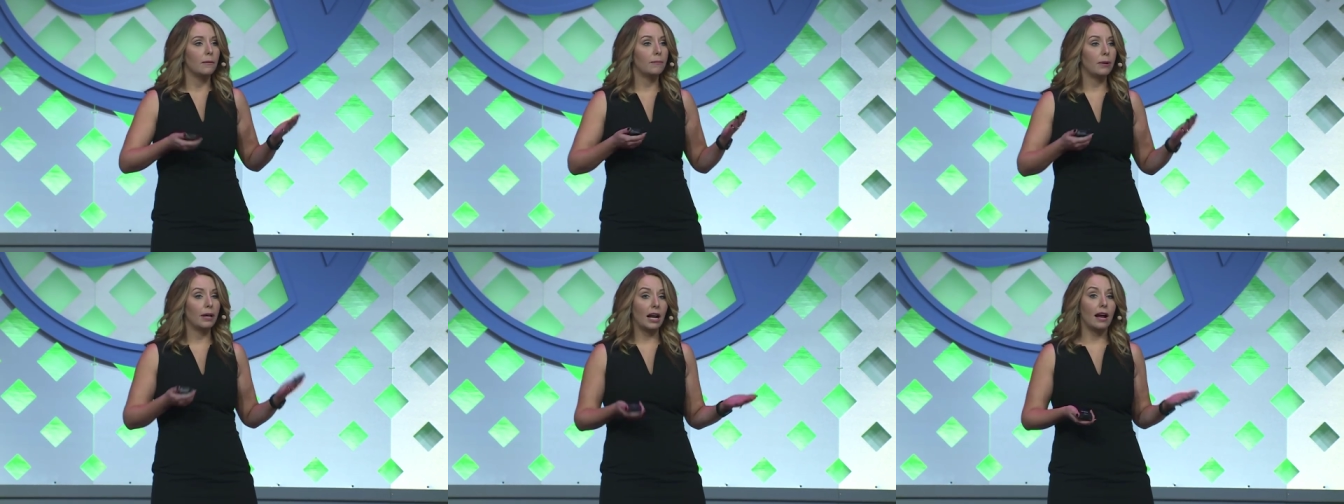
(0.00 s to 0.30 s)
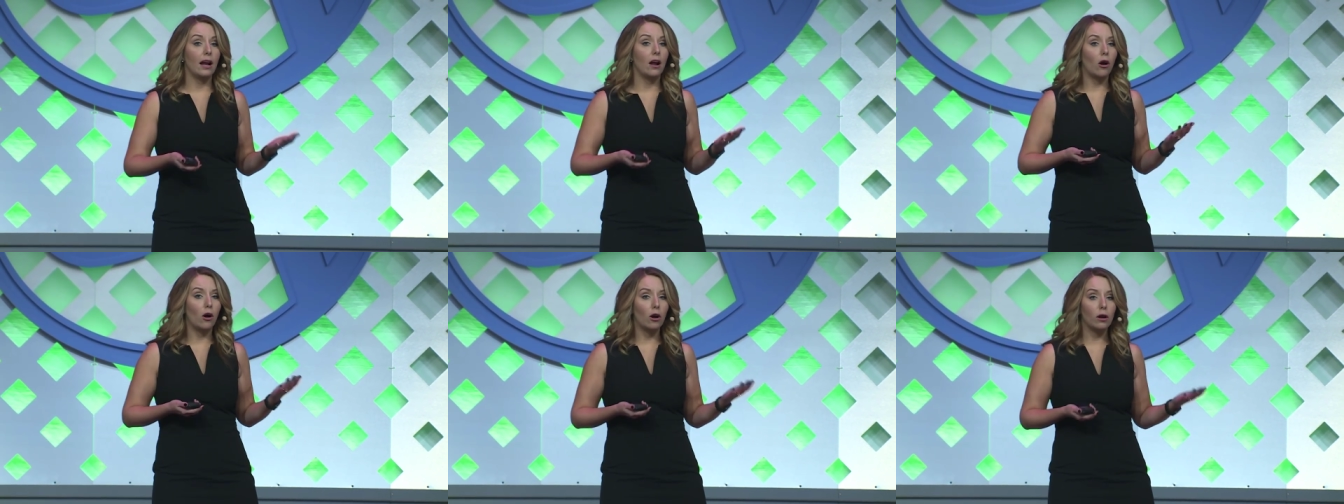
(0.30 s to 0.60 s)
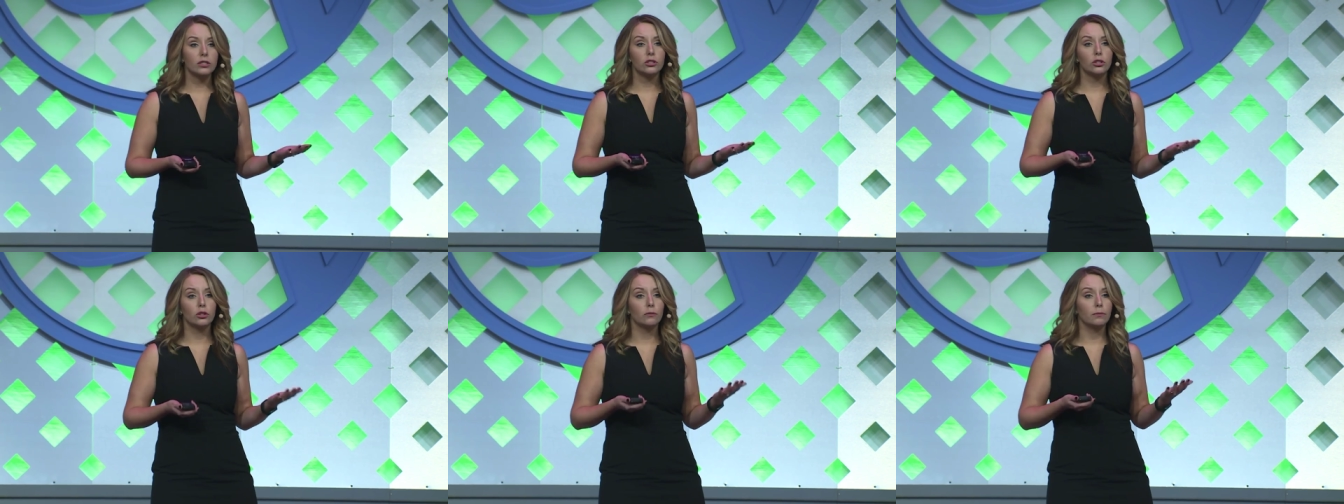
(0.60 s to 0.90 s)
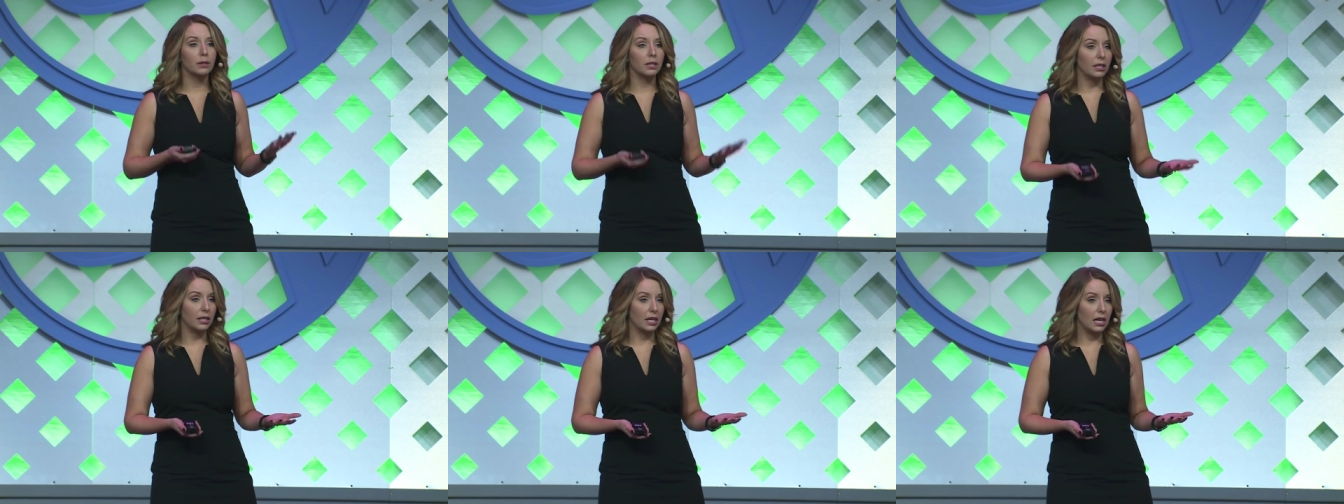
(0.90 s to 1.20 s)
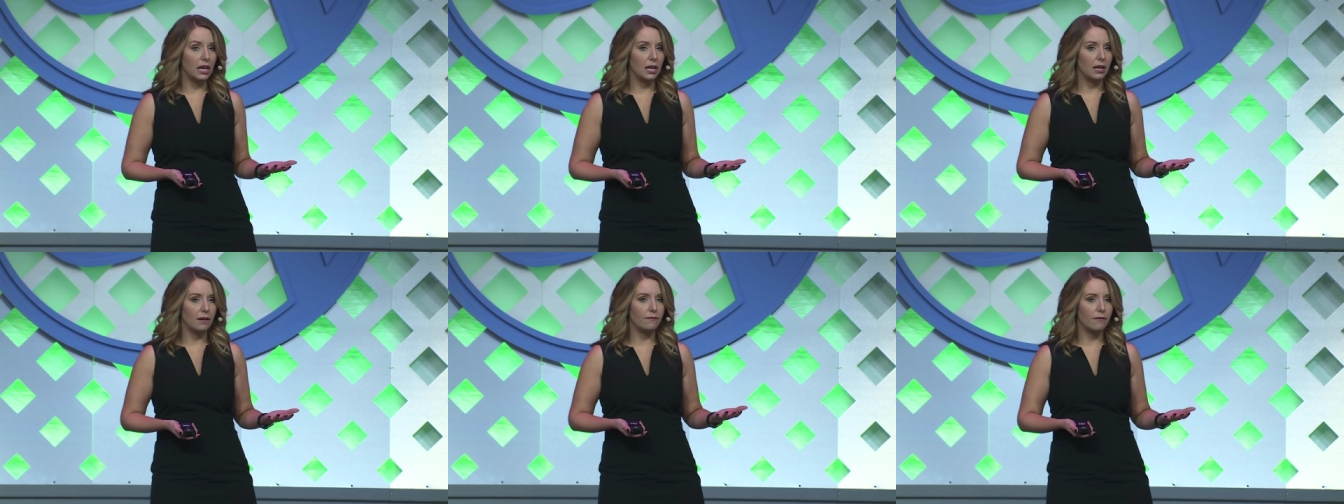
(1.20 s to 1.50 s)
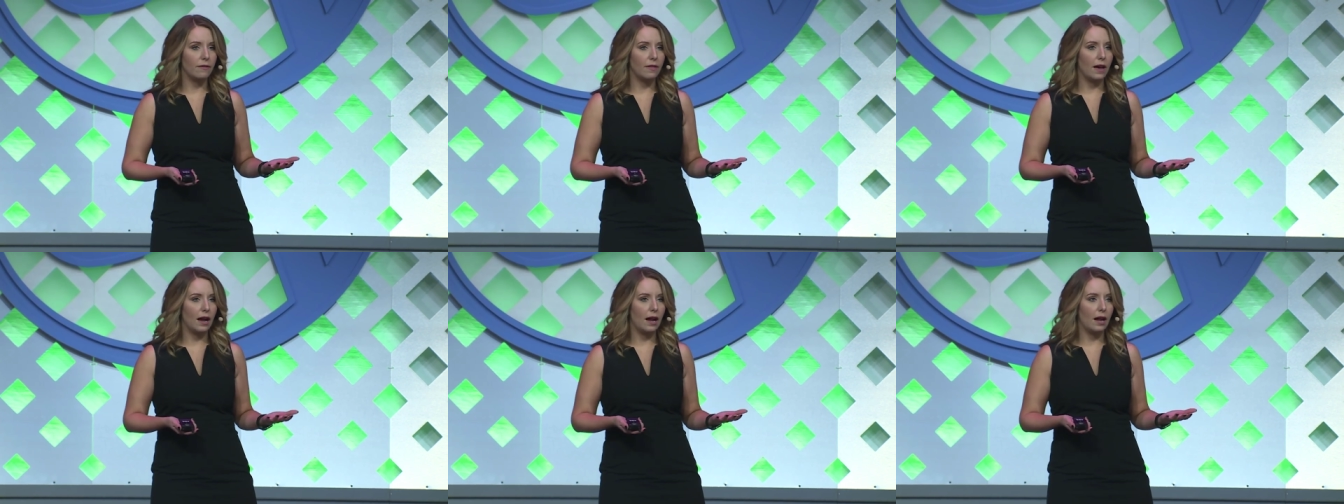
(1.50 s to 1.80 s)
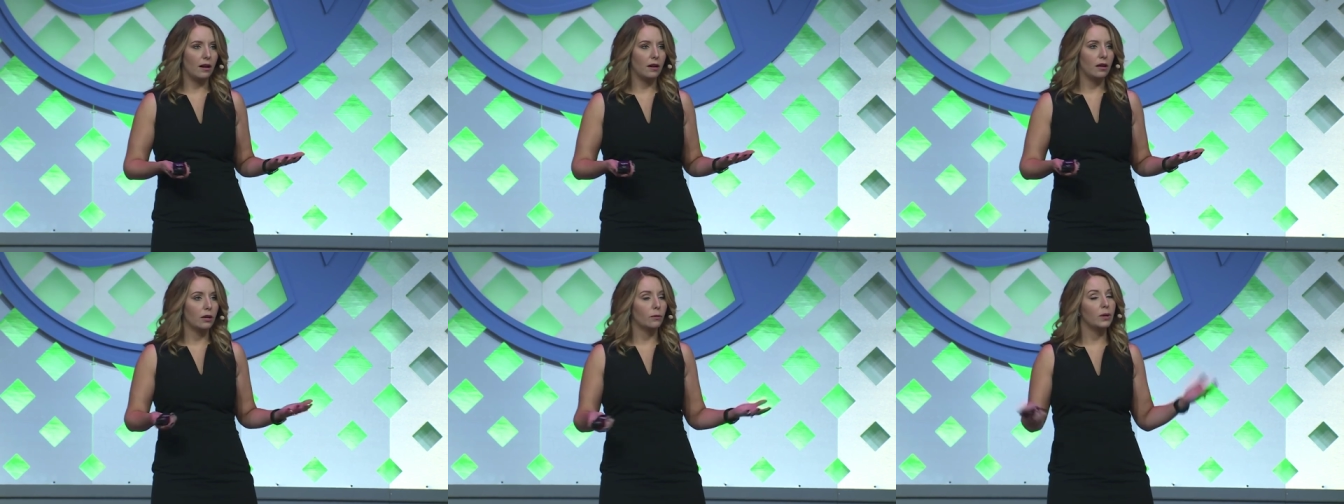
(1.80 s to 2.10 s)
But I also believe
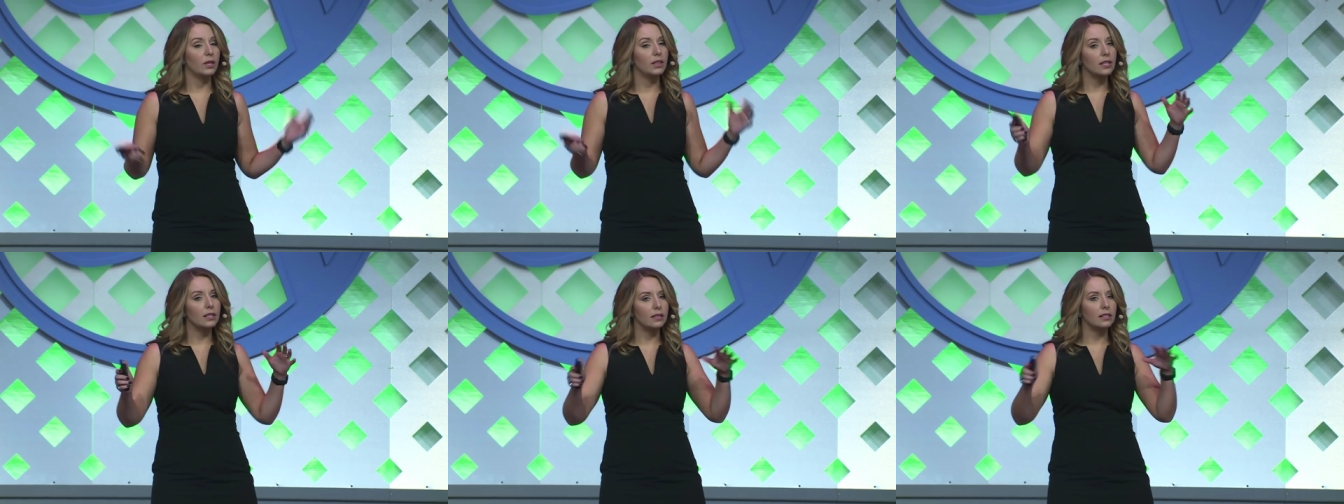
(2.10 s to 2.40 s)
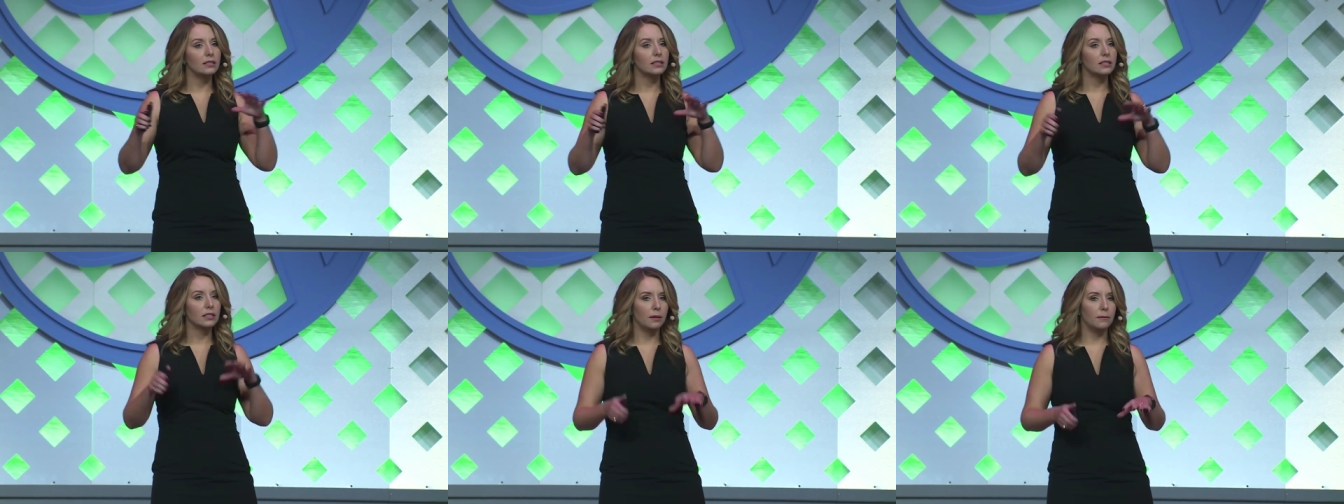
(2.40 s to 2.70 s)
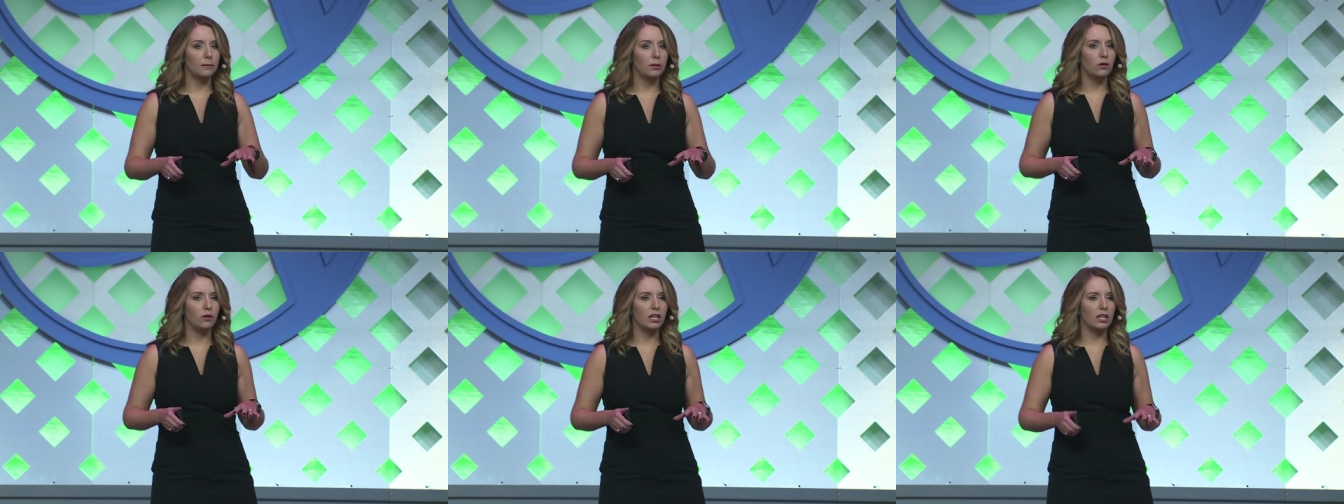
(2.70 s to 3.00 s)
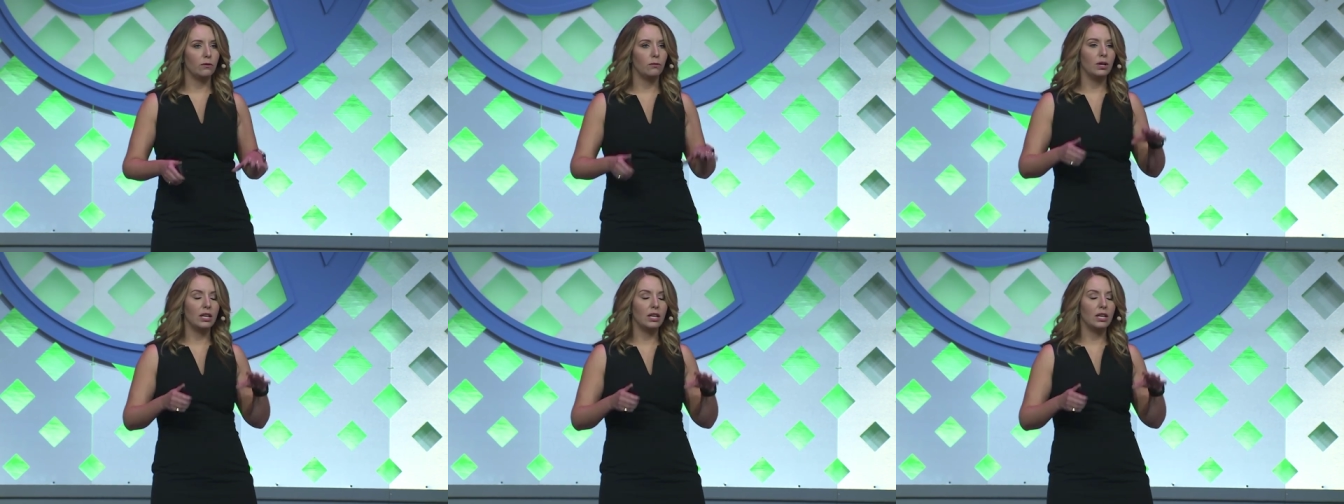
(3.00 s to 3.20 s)
that within this community,